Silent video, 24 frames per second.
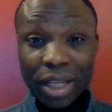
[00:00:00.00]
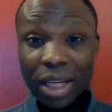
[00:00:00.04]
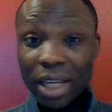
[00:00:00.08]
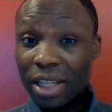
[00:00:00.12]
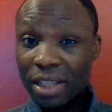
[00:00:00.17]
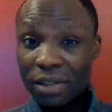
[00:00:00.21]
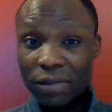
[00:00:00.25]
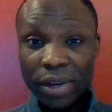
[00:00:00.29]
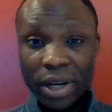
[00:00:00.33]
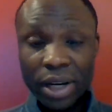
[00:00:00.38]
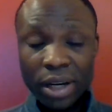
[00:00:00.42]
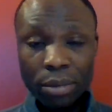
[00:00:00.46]

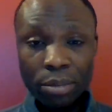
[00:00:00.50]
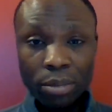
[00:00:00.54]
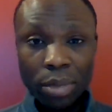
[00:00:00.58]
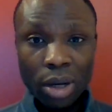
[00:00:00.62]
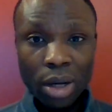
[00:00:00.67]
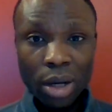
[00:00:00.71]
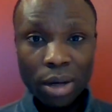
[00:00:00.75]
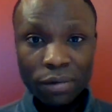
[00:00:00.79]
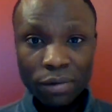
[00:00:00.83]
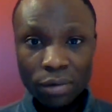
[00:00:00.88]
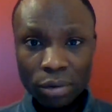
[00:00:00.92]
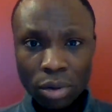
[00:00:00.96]
It's very
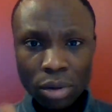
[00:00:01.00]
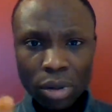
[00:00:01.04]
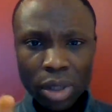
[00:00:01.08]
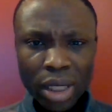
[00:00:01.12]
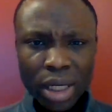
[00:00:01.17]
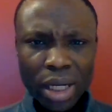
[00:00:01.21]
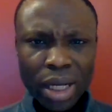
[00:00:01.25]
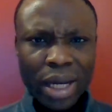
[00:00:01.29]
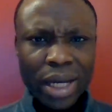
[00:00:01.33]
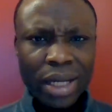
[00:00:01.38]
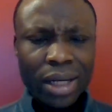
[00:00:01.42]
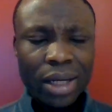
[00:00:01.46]
powerful. Go
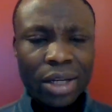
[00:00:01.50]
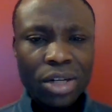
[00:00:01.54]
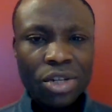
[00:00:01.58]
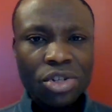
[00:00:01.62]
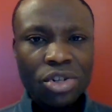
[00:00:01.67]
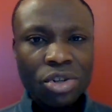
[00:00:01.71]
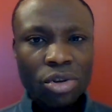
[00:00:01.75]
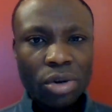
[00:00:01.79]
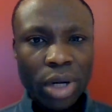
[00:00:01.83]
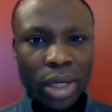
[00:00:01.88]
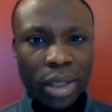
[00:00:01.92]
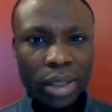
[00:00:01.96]
right ahead and
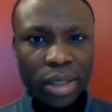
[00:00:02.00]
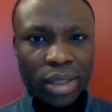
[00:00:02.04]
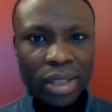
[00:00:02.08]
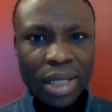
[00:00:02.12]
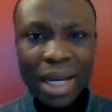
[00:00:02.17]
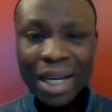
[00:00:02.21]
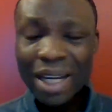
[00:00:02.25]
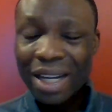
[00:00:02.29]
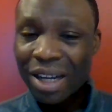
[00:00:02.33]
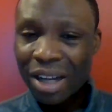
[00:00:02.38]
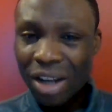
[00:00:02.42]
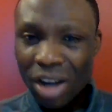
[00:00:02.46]
try this and